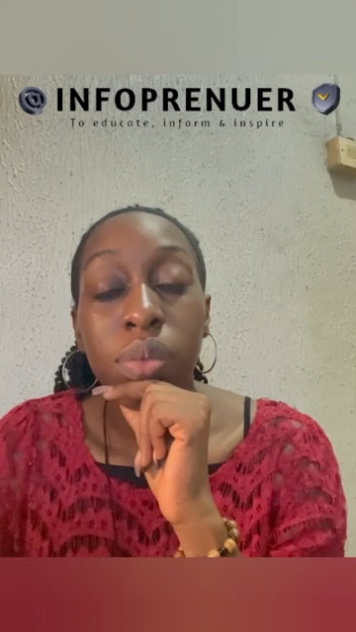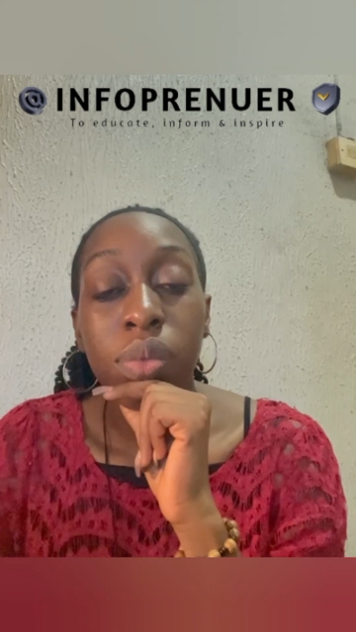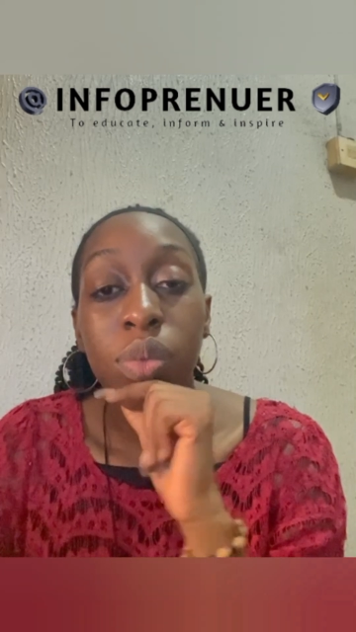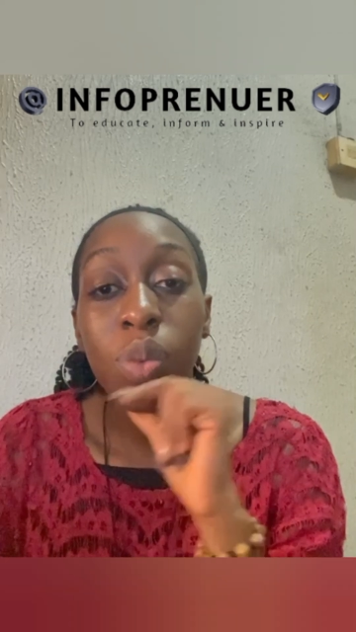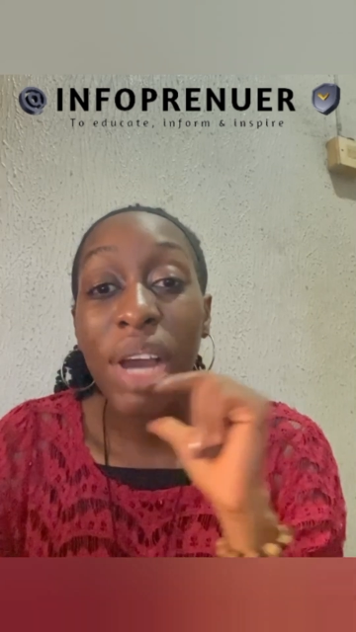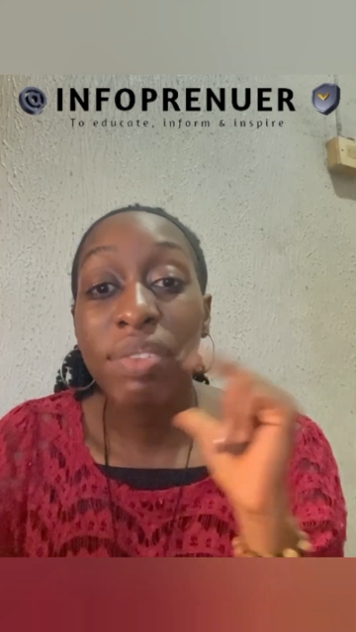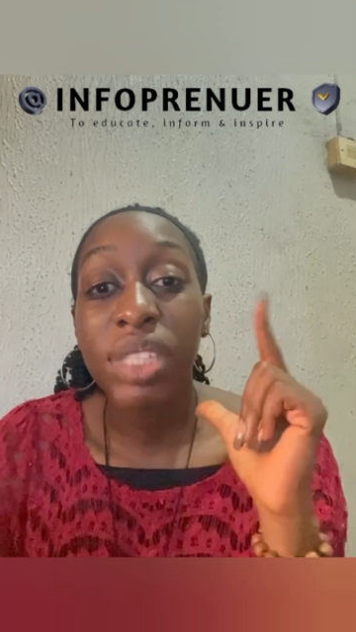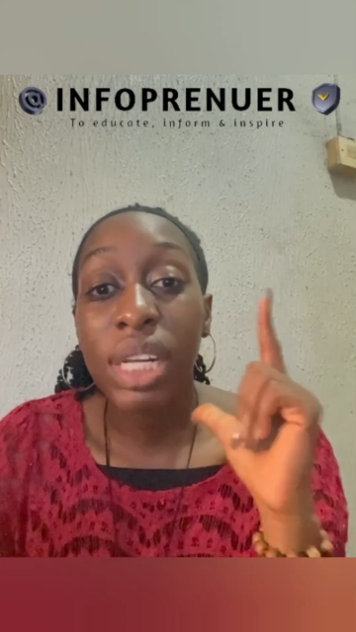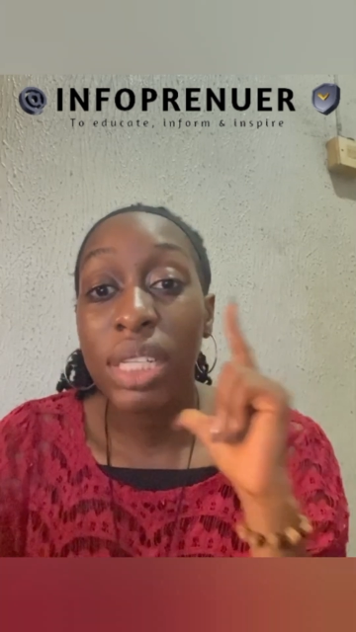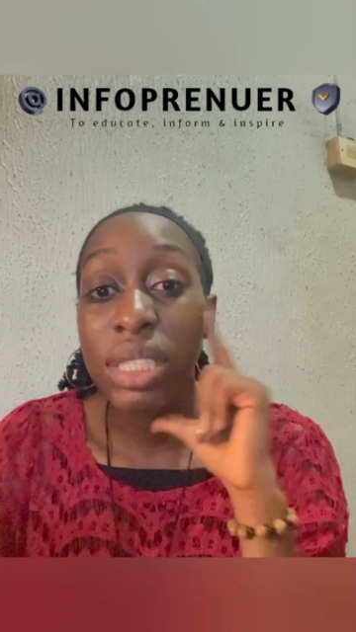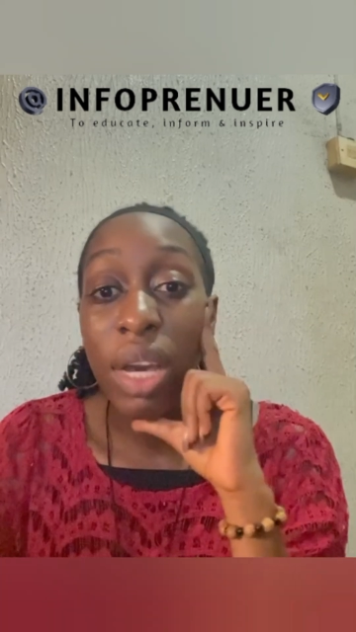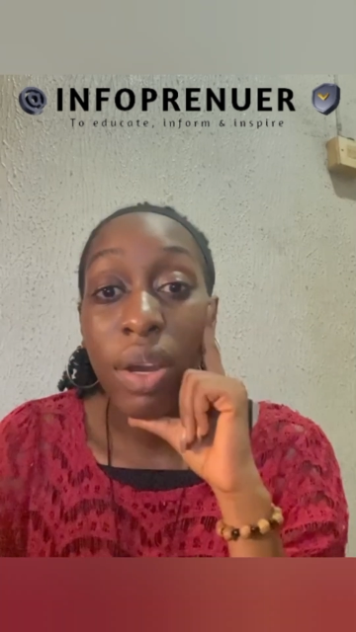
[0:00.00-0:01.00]
we have
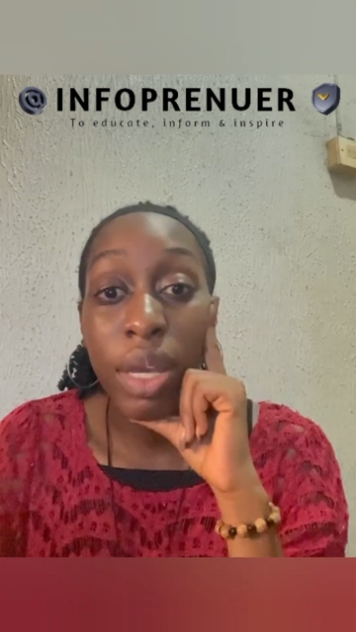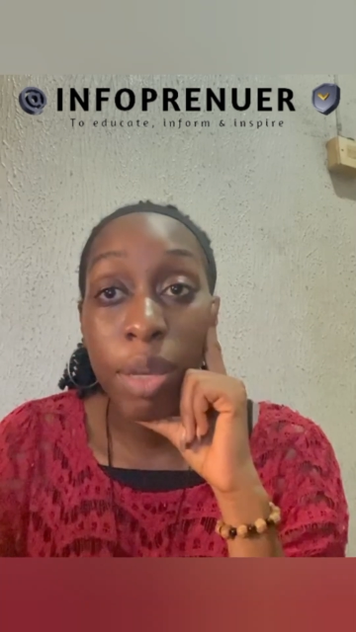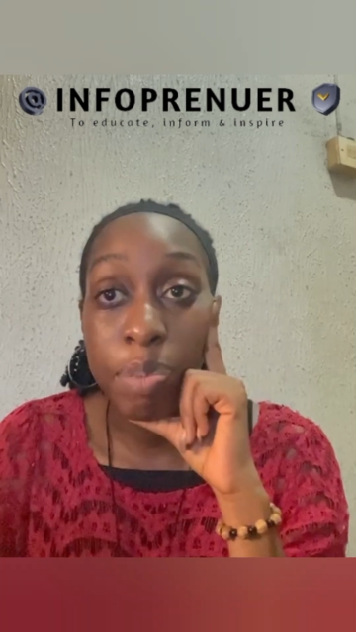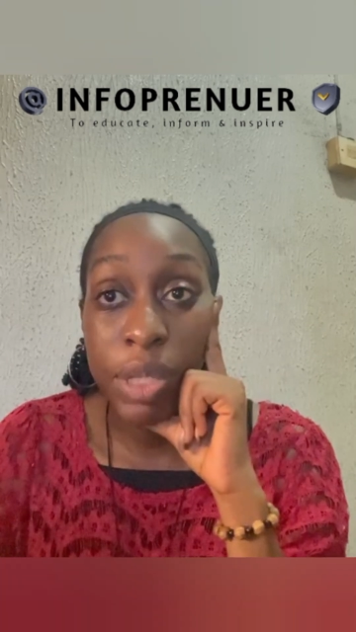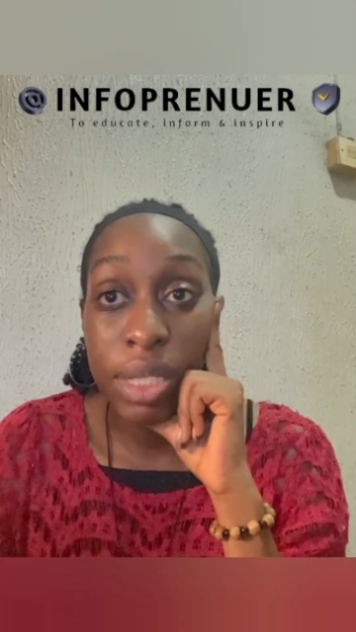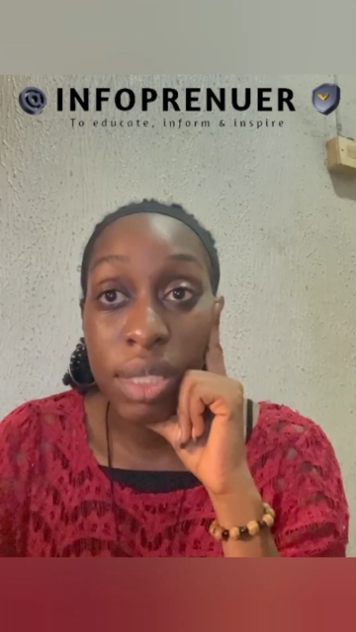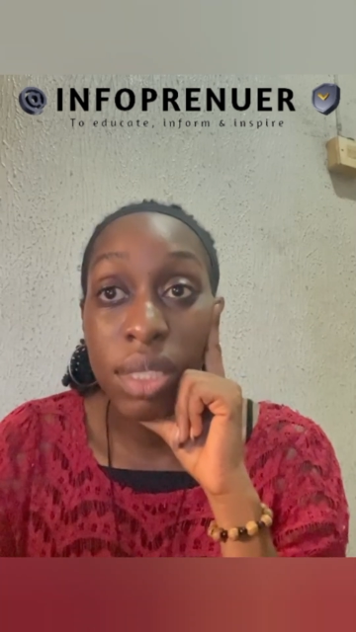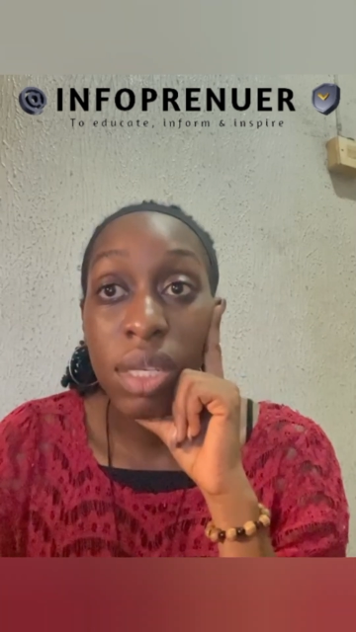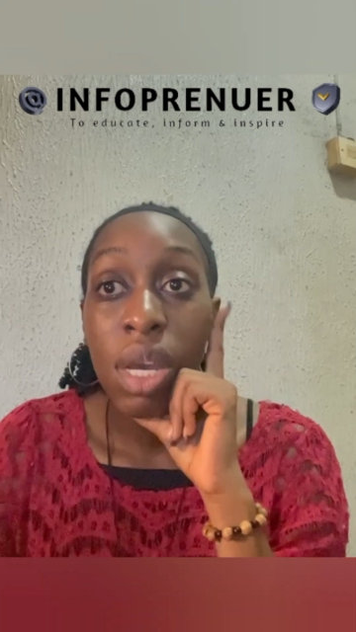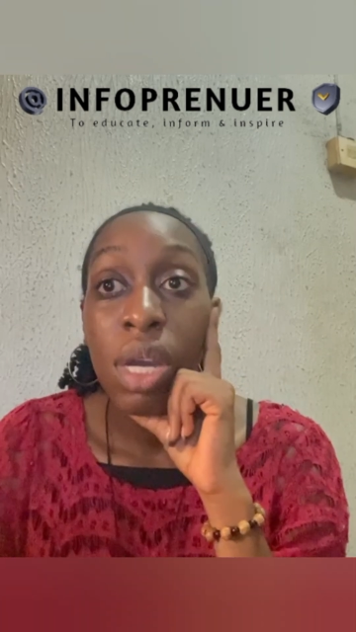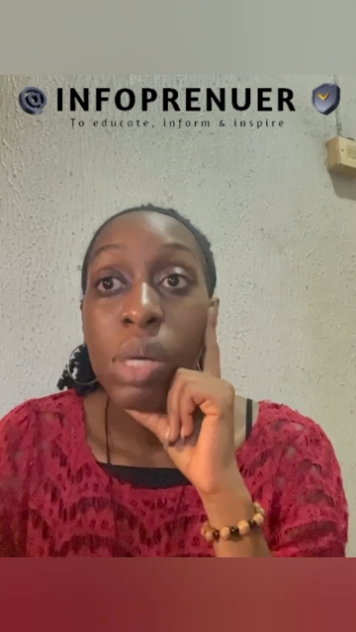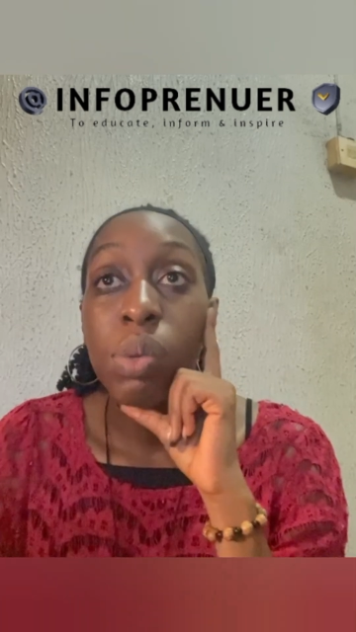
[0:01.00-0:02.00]
genital herpes,
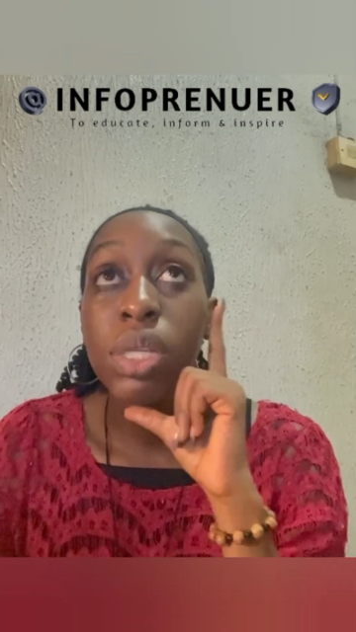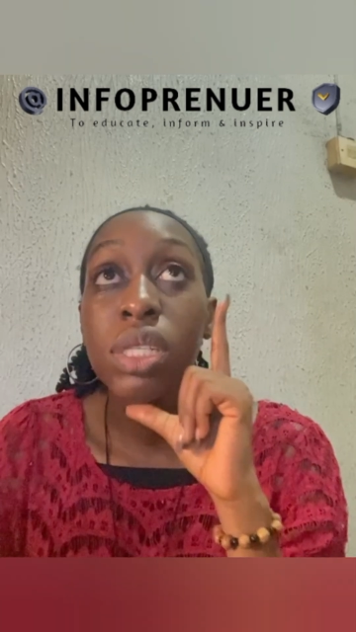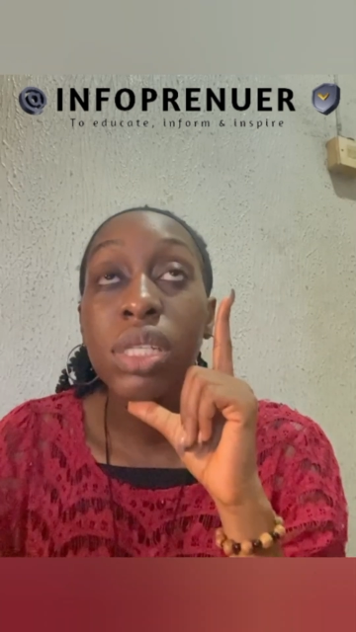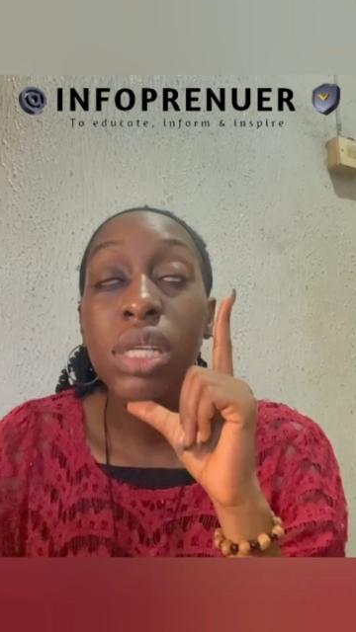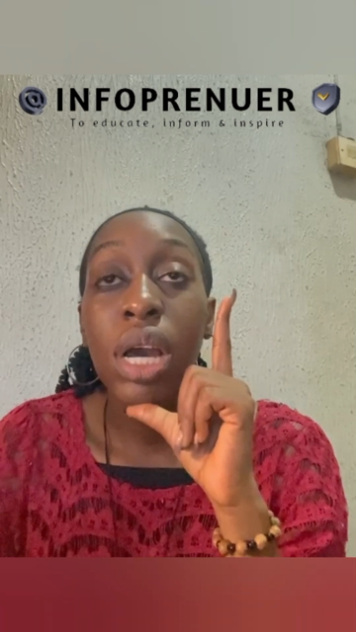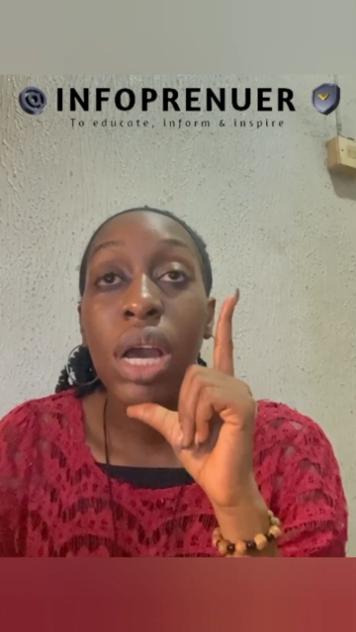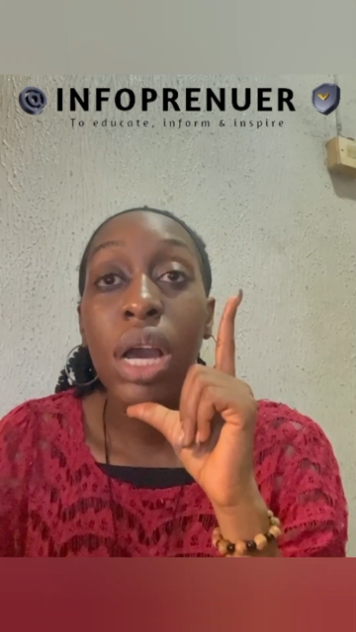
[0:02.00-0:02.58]
which